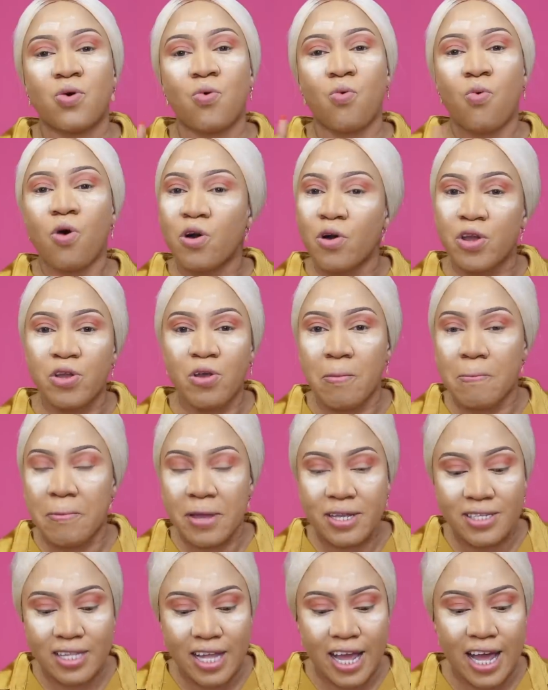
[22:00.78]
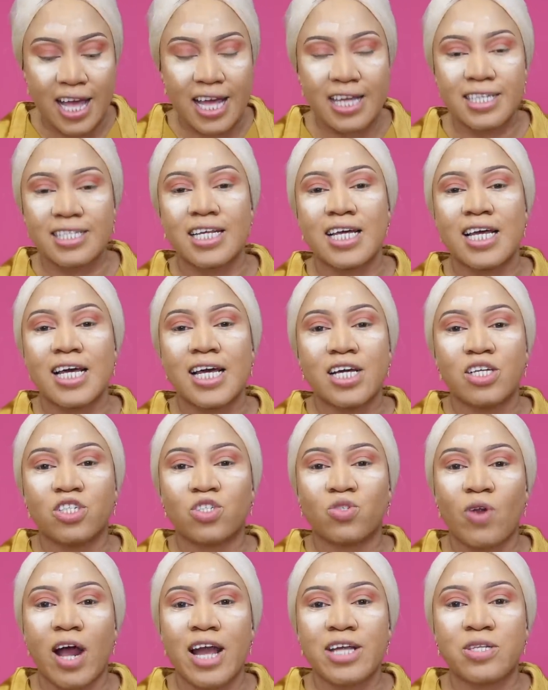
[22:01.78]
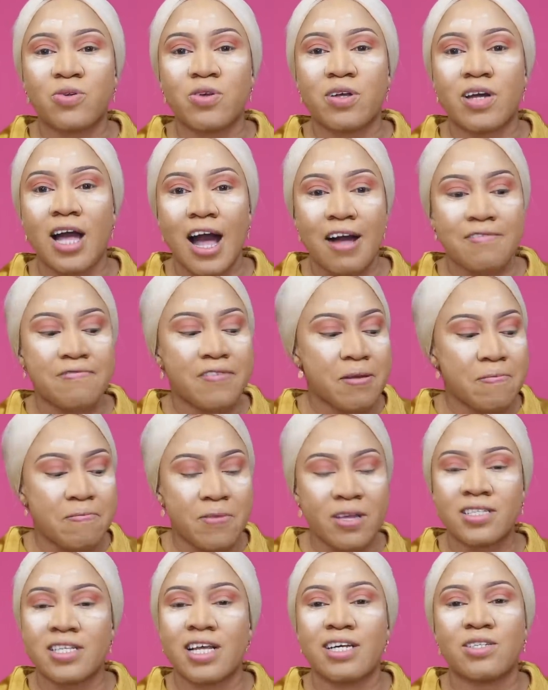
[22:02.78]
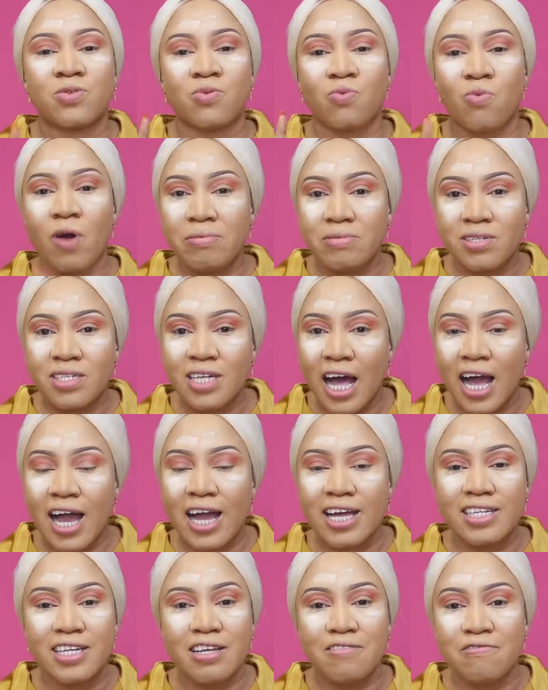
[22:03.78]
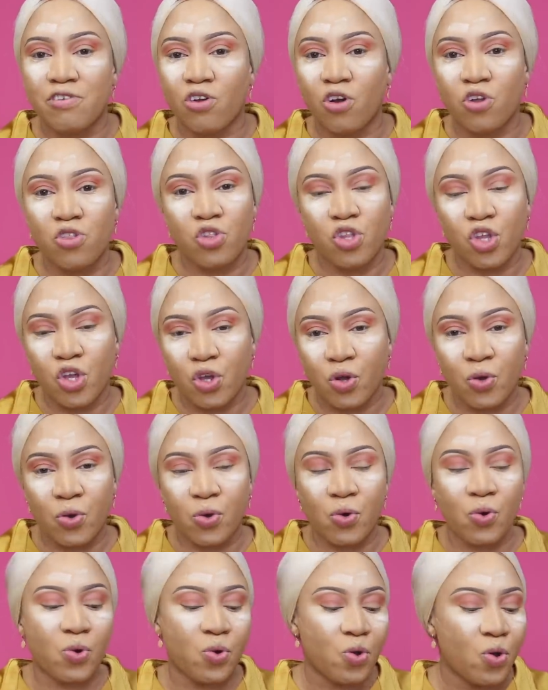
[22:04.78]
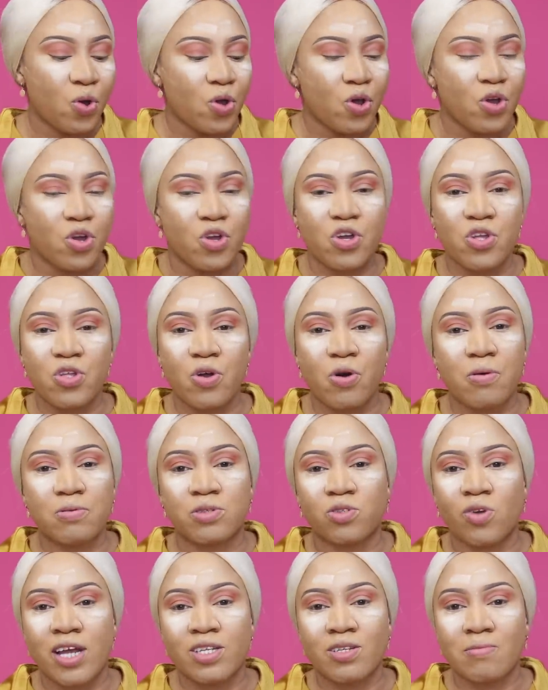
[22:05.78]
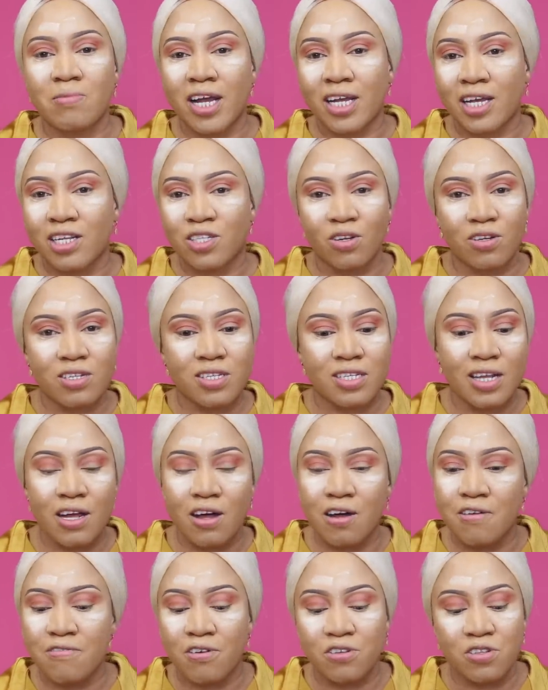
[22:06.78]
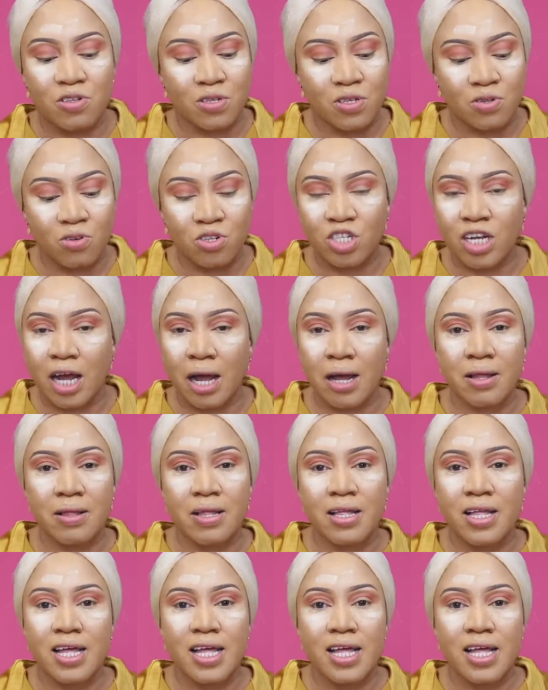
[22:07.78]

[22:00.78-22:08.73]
Work on your business. Try to have a business website if you're new. You know, try to market yourself on social